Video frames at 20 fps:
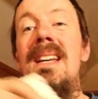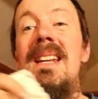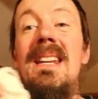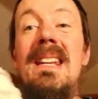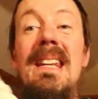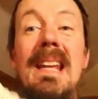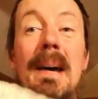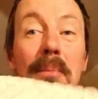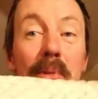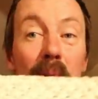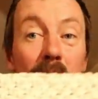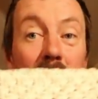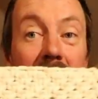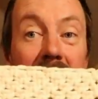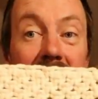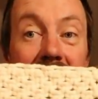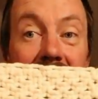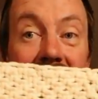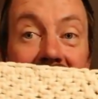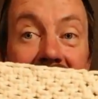Number
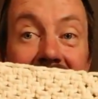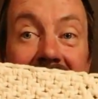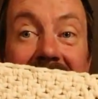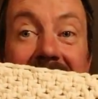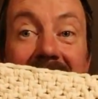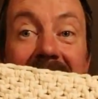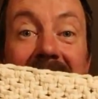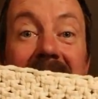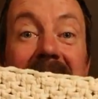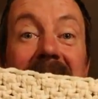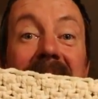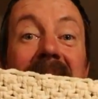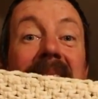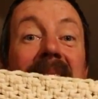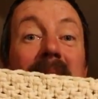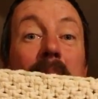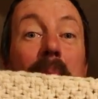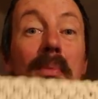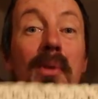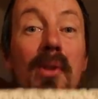1, is
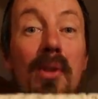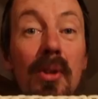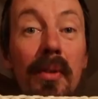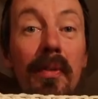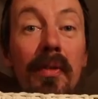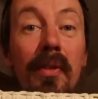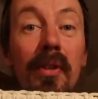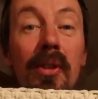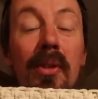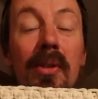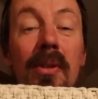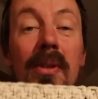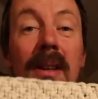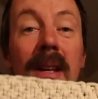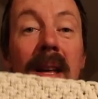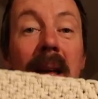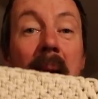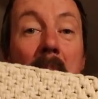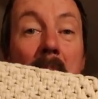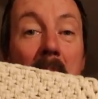this beautiful
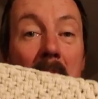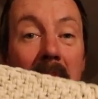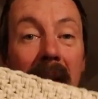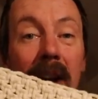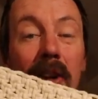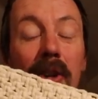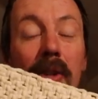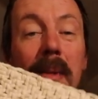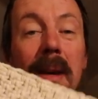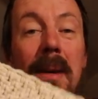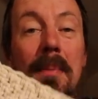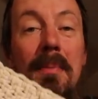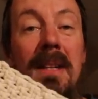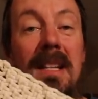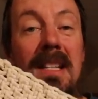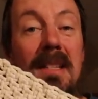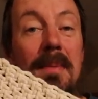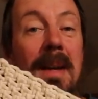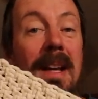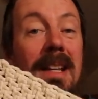macrame
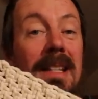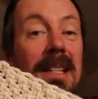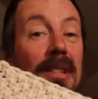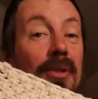placemats.